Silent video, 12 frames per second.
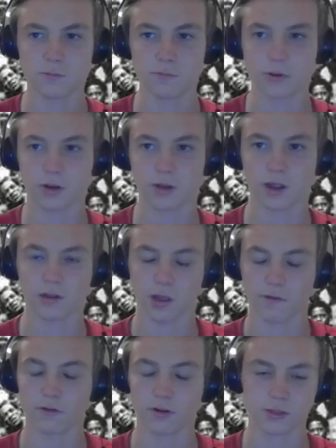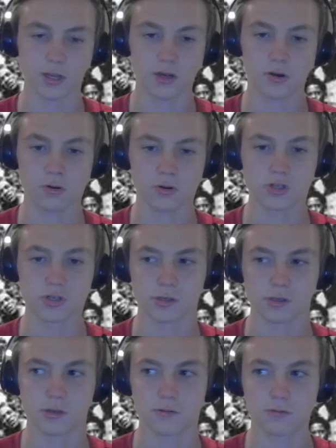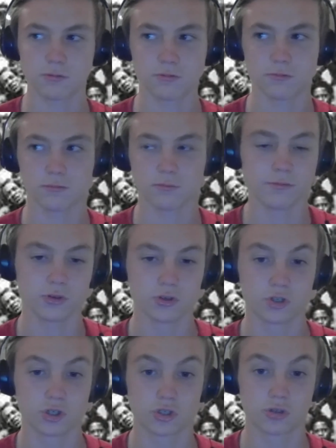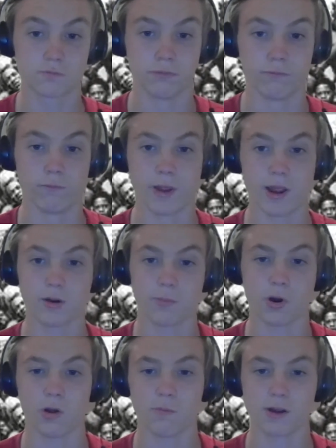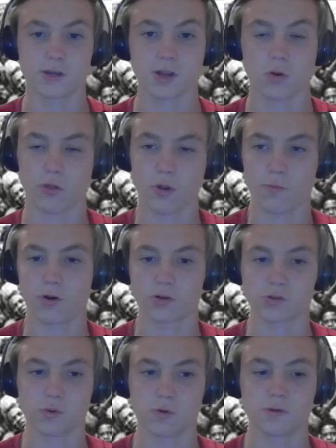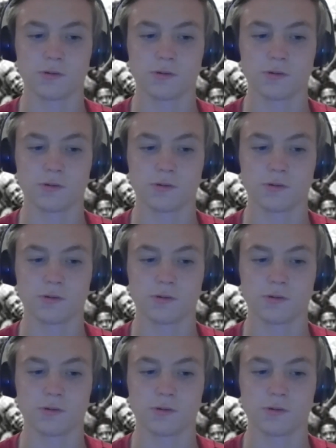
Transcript: Big Cat left, like, they couldn't just make a Pardon My Take without Barstool.